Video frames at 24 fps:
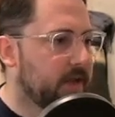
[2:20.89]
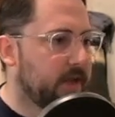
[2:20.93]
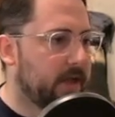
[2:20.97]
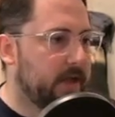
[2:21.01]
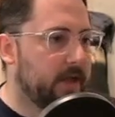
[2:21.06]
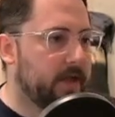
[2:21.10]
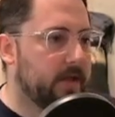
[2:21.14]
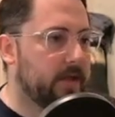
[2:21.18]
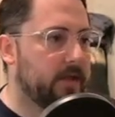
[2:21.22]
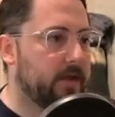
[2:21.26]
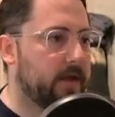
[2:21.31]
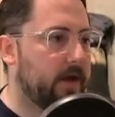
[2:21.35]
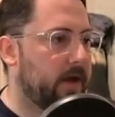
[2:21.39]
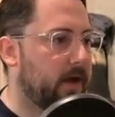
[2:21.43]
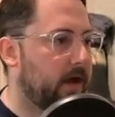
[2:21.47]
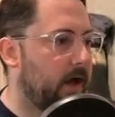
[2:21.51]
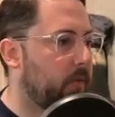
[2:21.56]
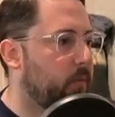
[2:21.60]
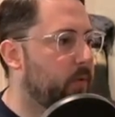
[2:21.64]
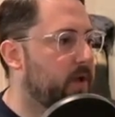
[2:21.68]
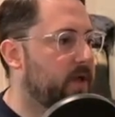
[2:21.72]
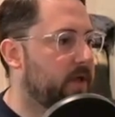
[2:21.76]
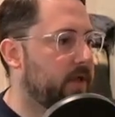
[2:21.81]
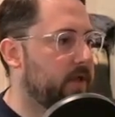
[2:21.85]
And I
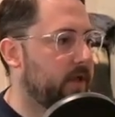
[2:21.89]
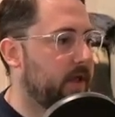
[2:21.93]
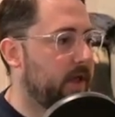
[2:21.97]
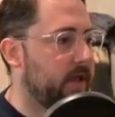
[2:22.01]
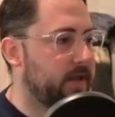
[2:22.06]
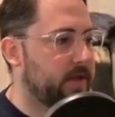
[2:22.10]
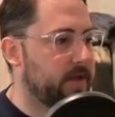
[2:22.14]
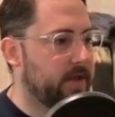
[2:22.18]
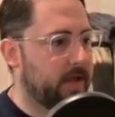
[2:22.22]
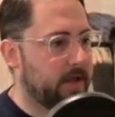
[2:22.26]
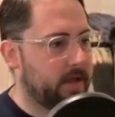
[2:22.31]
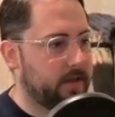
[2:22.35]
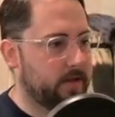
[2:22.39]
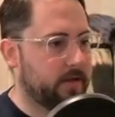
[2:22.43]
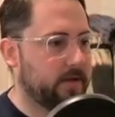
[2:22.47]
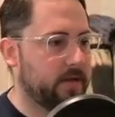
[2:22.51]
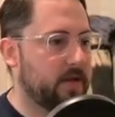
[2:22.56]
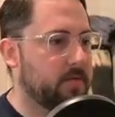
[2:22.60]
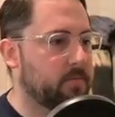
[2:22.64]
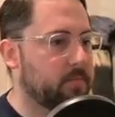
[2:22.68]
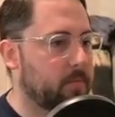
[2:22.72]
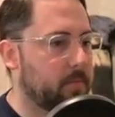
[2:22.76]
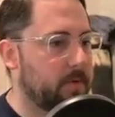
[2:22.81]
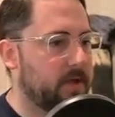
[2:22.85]
went ahead and
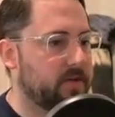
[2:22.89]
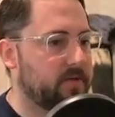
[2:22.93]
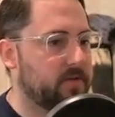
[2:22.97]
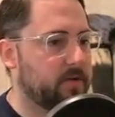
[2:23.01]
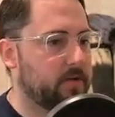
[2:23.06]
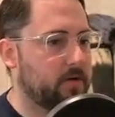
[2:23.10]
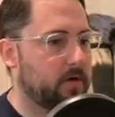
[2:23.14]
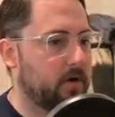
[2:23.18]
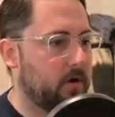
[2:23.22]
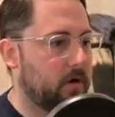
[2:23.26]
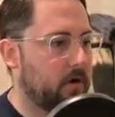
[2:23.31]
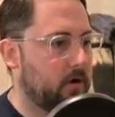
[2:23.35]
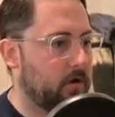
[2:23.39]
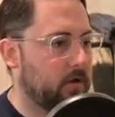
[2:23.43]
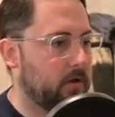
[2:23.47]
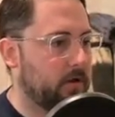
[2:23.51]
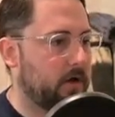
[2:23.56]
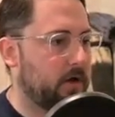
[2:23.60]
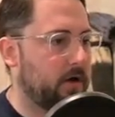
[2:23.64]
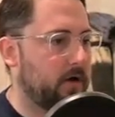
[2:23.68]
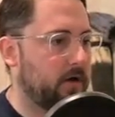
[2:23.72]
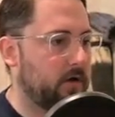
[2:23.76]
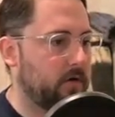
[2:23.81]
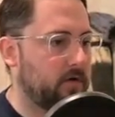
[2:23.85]
implemented all
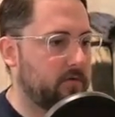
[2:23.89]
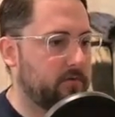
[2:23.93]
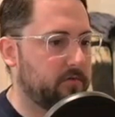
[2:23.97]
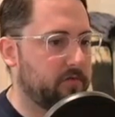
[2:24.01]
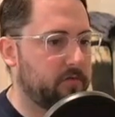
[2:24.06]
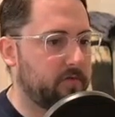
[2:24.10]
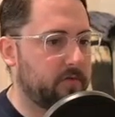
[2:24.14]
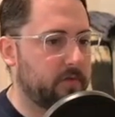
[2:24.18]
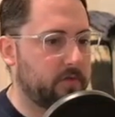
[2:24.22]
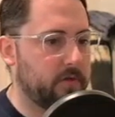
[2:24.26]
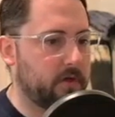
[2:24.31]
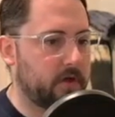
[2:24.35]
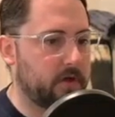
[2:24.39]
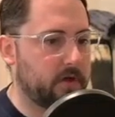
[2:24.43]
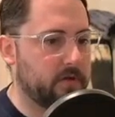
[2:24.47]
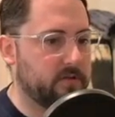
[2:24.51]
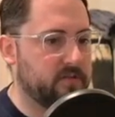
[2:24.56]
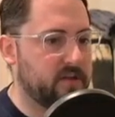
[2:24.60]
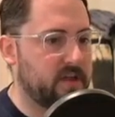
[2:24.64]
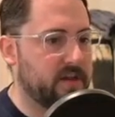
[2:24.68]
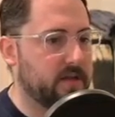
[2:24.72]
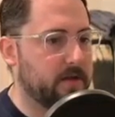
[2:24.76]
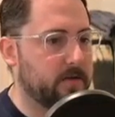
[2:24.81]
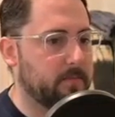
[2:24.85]
of the
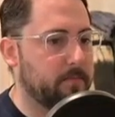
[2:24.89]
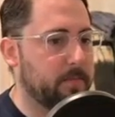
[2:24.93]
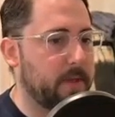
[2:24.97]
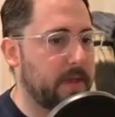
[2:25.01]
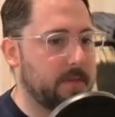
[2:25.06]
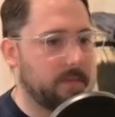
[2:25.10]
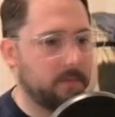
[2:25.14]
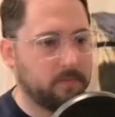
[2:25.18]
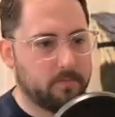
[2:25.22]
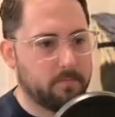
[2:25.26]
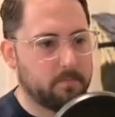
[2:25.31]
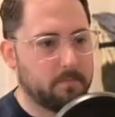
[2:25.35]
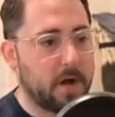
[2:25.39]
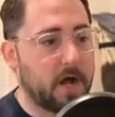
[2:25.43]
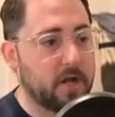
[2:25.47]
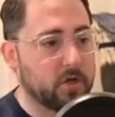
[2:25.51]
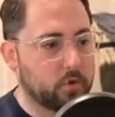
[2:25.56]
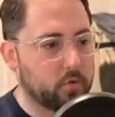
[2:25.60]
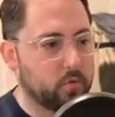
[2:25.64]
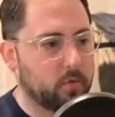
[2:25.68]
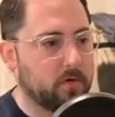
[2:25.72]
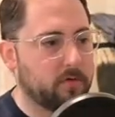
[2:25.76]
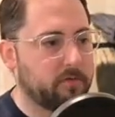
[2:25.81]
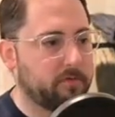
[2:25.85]
Data.Maybe
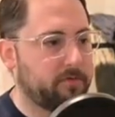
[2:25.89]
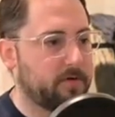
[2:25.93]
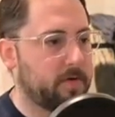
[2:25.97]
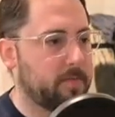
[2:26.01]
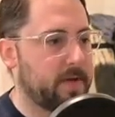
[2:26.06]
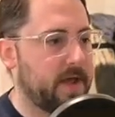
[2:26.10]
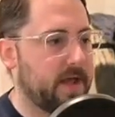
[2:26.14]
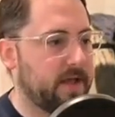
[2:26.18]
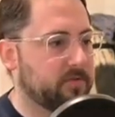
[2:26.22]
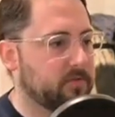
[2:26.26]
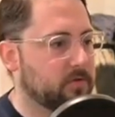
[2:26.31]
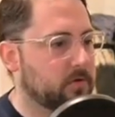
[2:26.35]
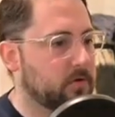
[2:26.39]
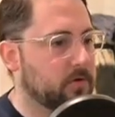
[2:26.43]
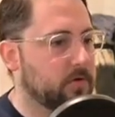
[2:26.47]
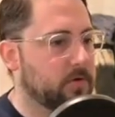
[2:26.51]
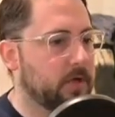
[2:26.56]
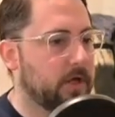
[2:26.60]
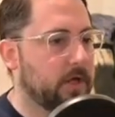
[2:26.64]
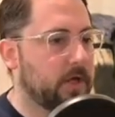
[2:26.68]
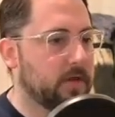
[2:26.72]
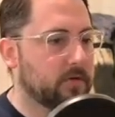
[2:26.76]
module from Haskell.